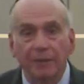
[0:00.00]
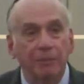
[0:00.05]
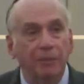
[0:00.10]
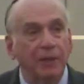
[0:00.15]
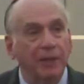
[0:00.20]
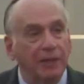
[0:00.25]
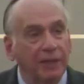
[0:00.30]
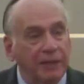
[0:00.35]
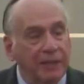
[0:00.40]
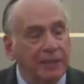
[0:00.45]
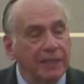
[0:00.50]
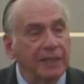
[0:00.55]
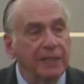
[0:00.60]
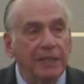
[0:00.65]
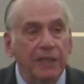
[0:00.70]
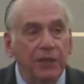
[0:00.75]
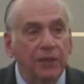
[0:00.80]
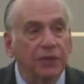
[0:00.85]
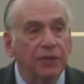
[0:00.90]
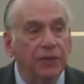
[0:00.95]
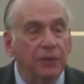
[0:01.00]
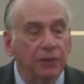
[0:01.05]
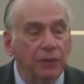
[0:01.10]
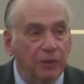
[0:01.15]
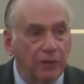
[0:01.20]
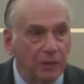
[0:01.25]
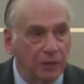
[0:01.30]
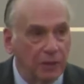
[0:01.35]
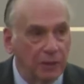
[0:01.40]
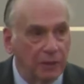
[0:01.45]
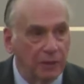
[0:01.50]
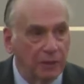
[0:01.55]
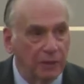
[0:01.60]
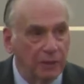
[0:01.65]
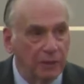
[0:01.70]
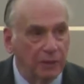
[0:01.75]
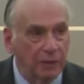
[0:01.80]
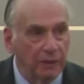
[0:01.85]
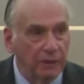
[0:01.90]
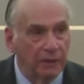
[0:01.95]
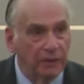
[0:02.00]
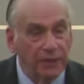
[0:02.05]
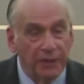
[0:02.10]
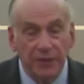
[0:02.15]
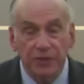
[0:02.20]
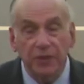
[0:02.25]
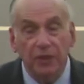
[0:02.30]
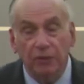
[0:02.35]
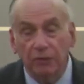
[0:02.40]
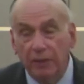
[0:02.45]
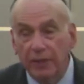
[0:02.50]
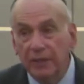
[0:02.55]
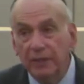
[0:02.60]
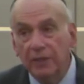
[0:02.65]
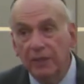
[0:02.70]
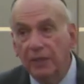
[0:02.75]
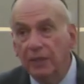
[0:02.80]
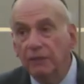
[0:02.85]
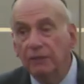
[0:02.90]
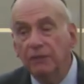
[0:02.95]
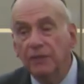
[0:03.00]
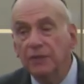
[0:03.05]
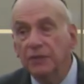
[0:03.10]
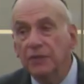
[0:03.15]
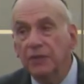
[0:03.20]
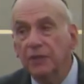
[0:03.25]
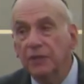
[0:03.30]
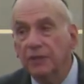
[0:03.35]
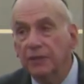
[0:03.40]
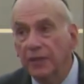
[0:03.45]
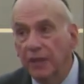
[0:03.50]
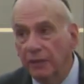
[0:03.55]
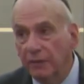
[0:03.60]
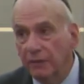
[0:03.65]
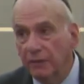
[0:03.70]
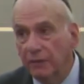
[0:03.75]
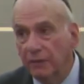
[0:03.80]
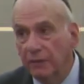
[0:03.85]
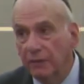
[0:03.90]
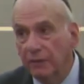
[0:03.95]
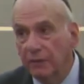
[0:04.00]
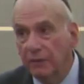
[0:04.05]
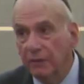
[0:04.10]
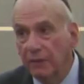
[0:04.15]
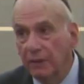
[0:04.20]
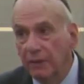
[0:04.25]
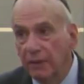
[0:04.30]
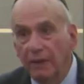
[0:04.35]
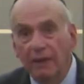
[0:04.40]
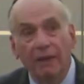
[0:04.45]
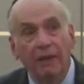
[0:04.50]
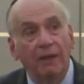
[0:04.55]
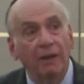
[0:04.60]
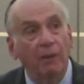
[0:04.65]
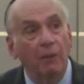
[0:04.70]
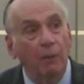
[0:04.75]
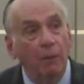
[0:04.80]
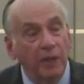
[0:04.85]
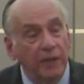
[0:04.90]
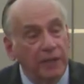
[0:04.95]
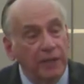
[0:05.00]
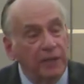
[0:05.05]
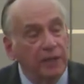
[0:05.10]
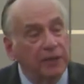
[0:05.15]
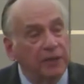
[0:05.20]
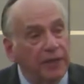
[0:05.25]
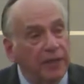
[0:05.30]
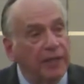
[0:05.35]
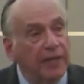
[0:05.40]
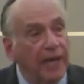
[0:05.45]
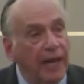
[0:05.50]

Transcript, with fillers: But underneath it all, there's a great deal of discontent. What do you think